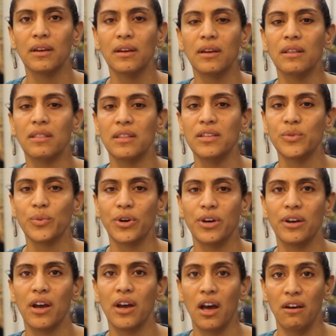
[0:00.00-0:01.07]
These were
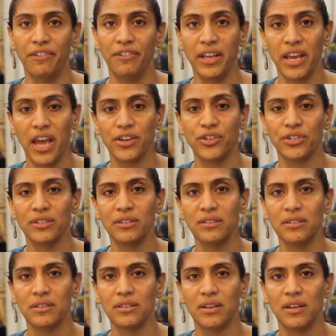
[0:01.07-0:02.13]
affiliations,
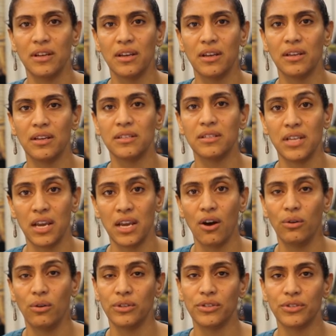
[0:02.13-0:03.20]

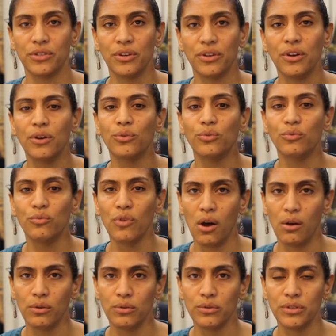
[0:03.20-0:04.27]
stakeholders,
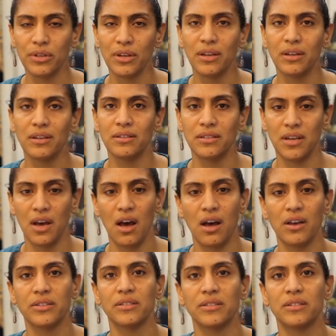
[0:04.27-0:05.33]
roles,
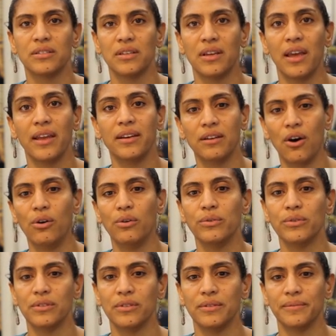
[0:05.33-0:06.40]
tasks, and goals.
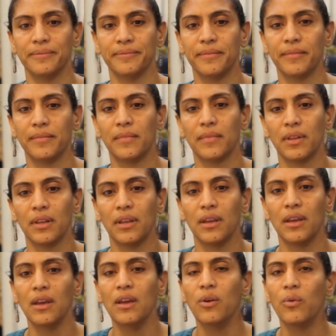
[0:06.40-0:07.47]

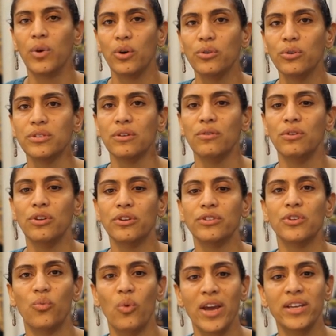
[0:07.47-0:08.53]
We also looked at
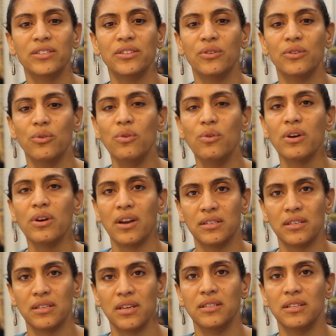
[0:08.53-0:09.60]
ways to organize
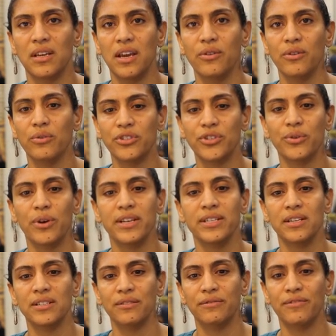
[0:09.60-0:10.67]
these in order to
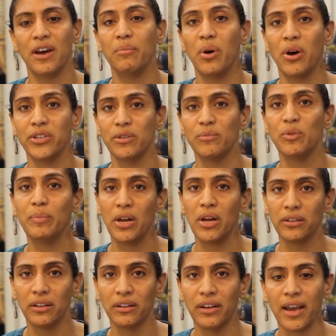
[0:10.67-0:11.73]
identify possible
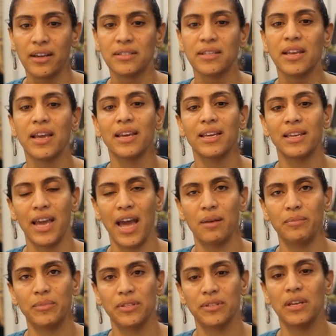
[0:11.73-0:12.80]
bottlenecks,
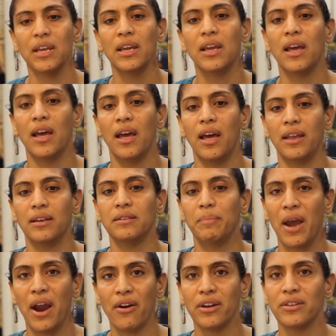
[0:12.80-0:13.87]
gaps, and
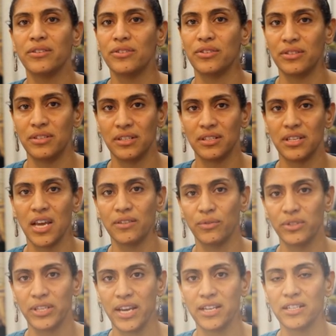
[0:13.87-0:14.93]
barriers to successful
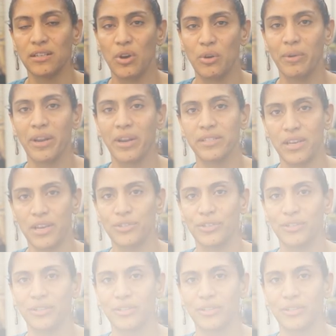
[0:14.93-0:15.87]
data mobilization.